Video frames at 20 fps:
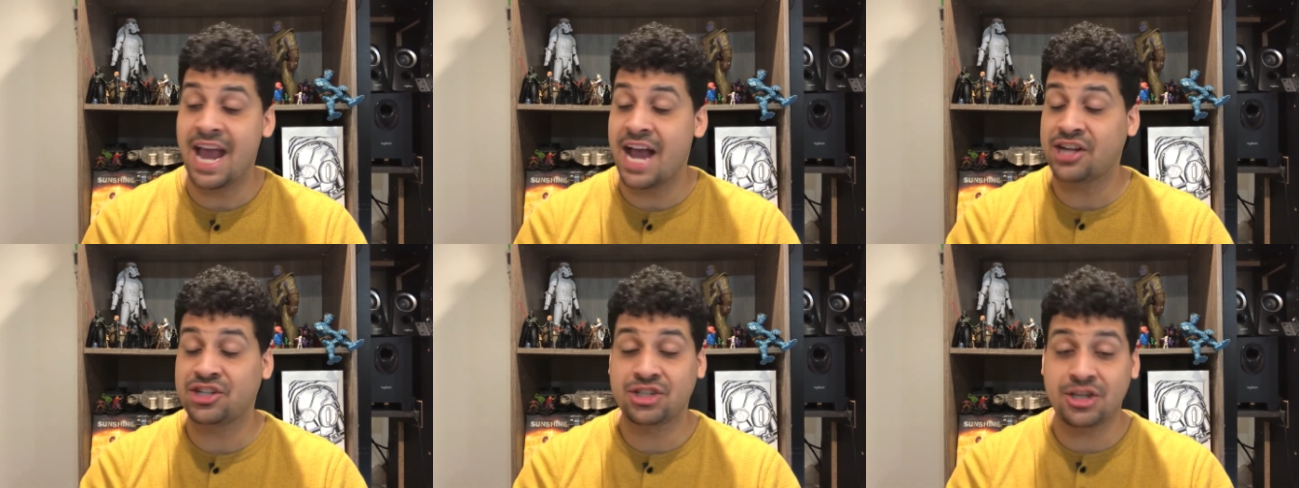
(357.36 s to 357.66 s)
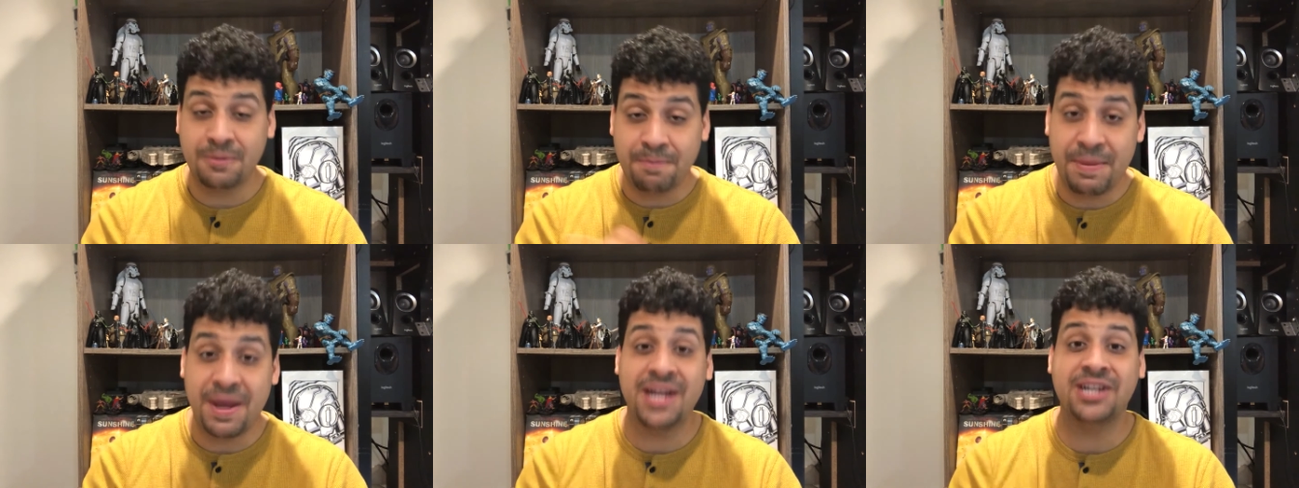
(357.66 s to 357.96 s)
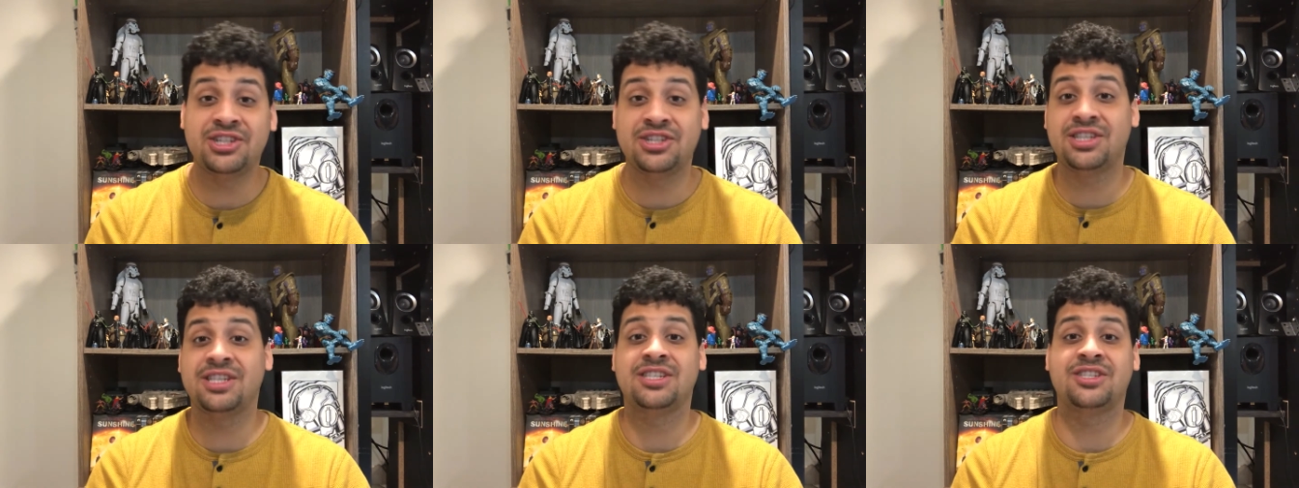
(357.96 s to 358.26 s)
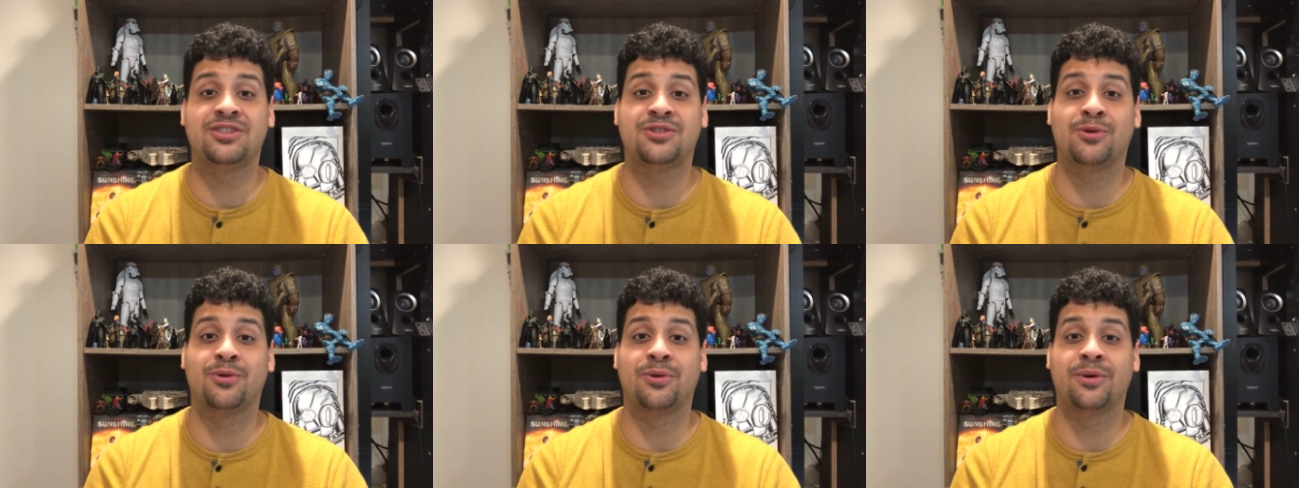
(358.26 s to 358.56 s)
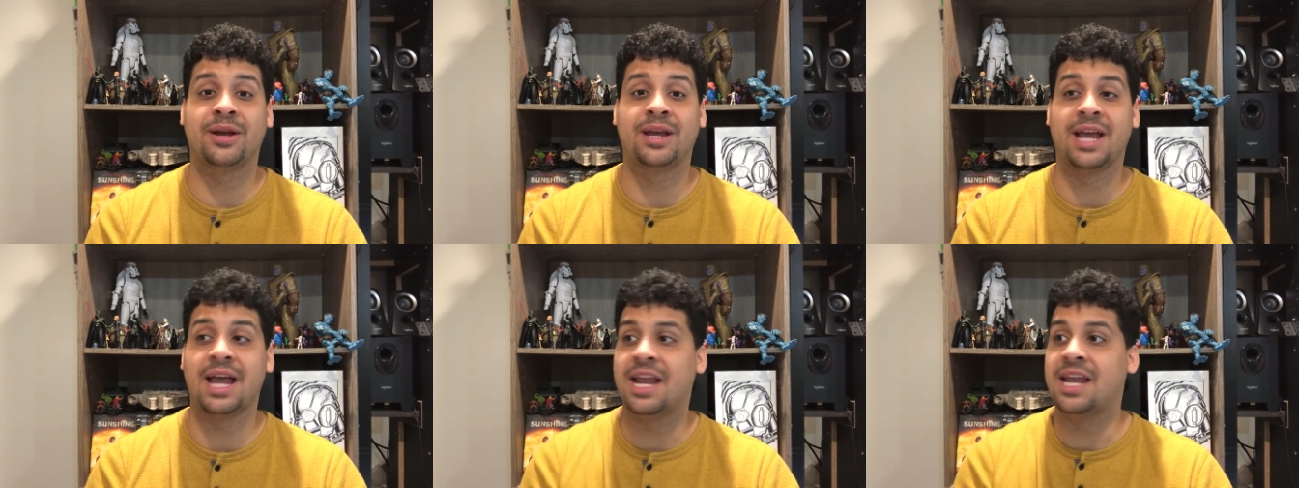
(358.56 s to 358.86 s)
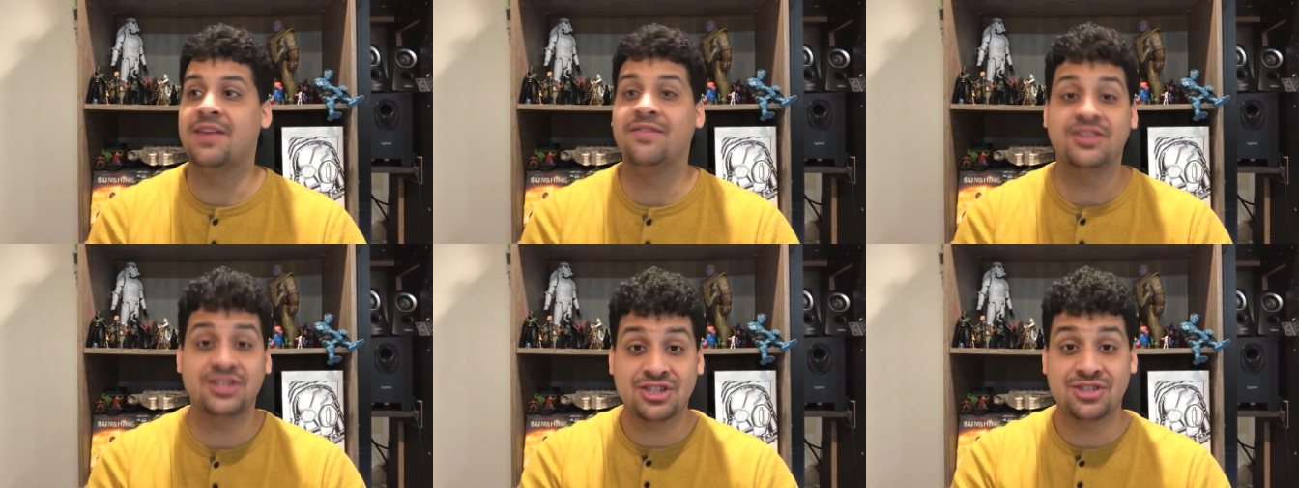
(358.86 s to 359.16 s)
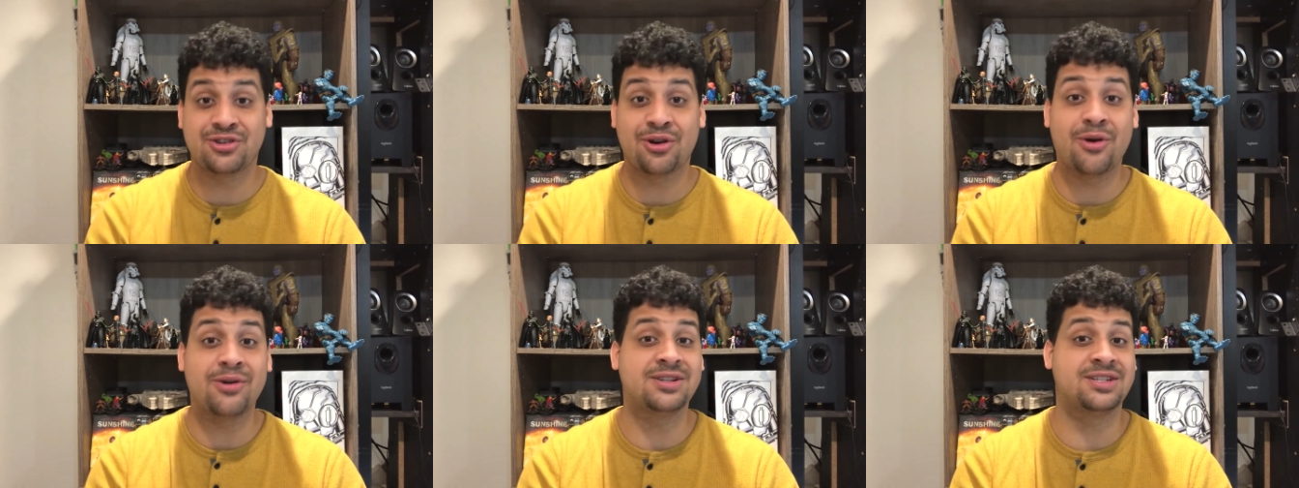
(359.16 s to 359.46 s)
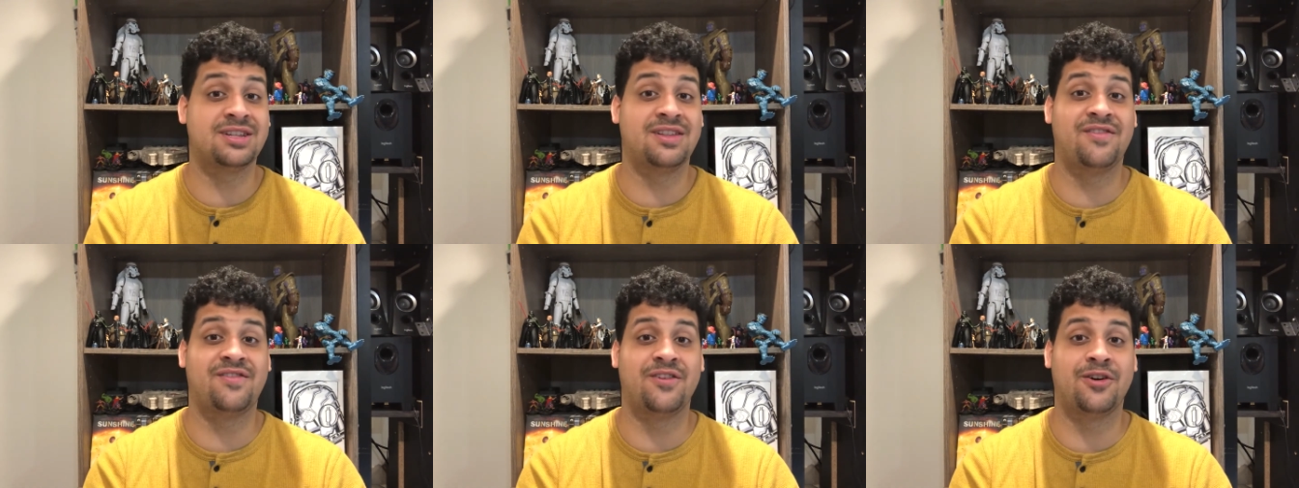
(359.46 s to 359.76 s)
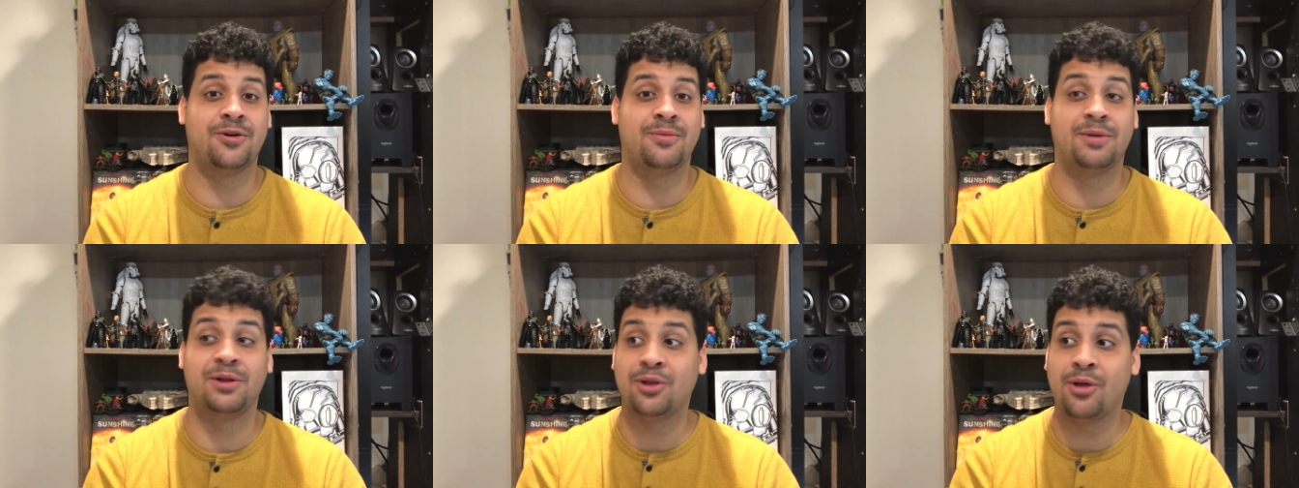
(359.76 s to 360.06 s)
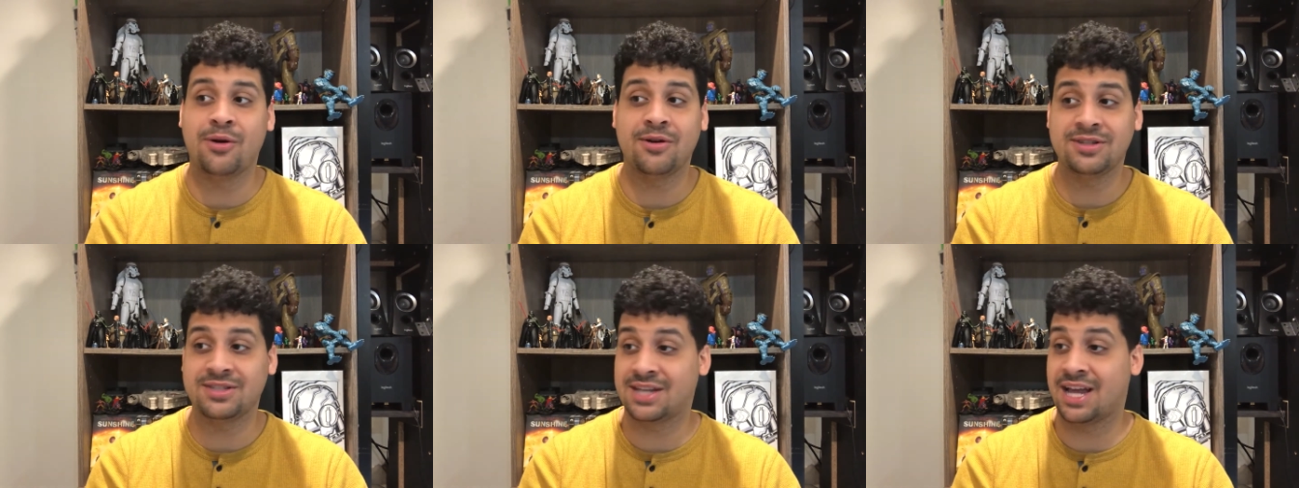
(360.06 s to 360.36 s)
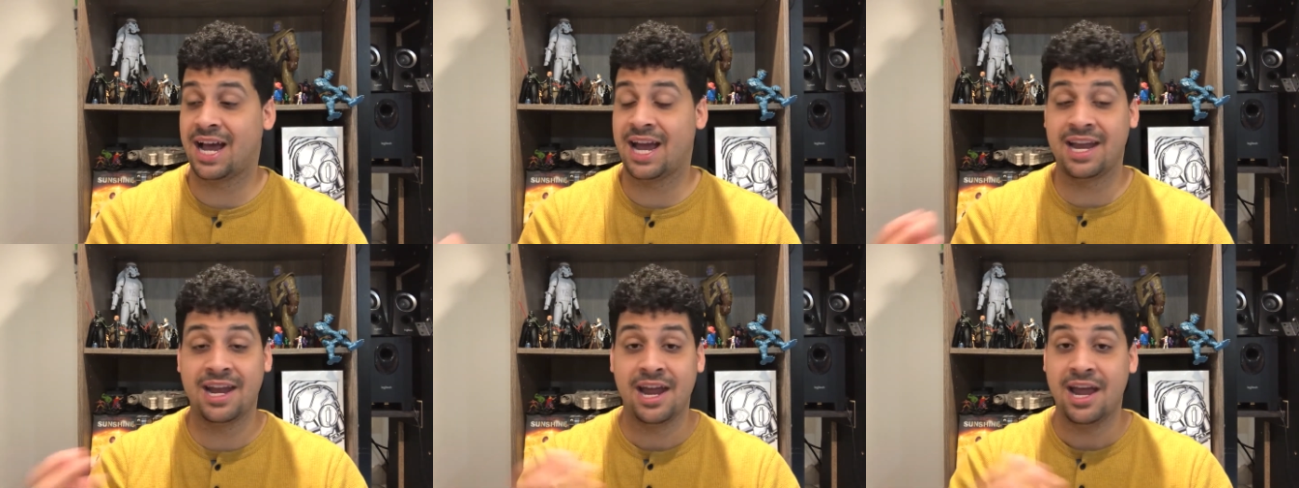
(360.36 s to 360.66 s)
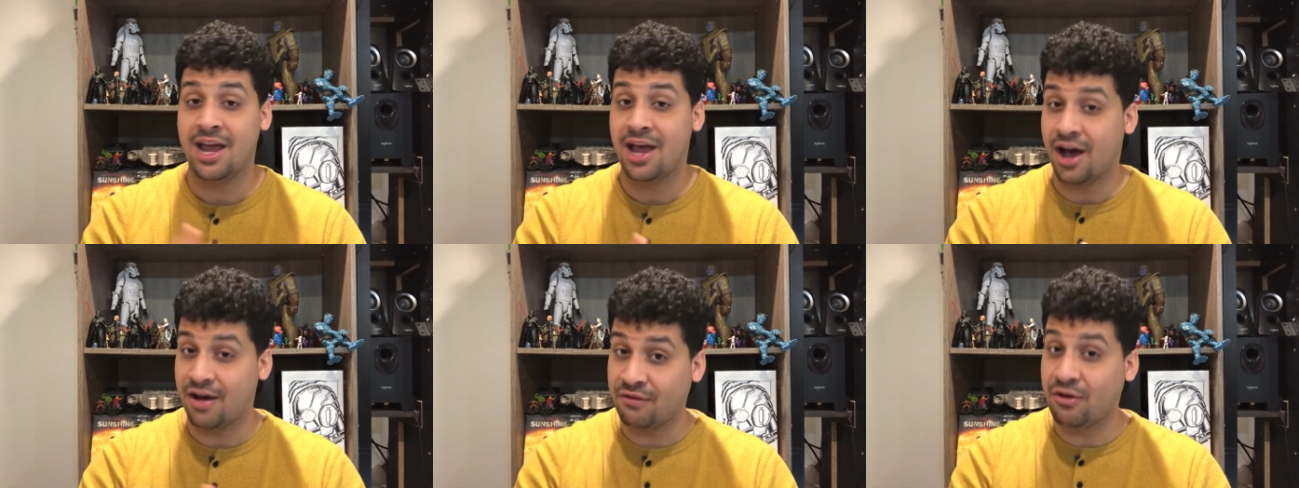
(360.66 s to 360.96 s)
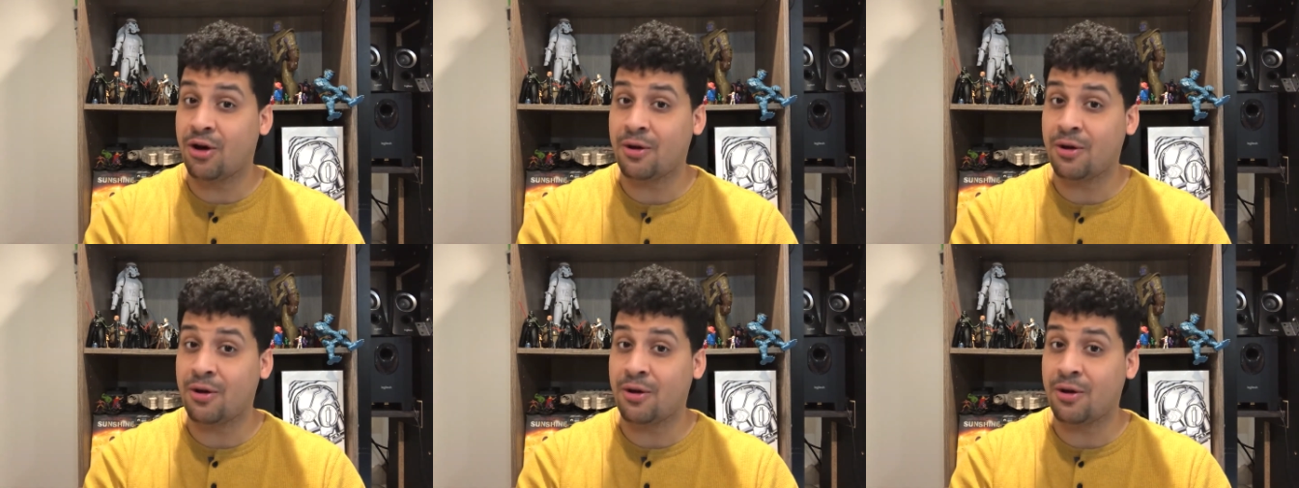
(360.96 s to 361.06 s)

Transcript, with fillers: He actually pitched the story and even stars in the film alongside,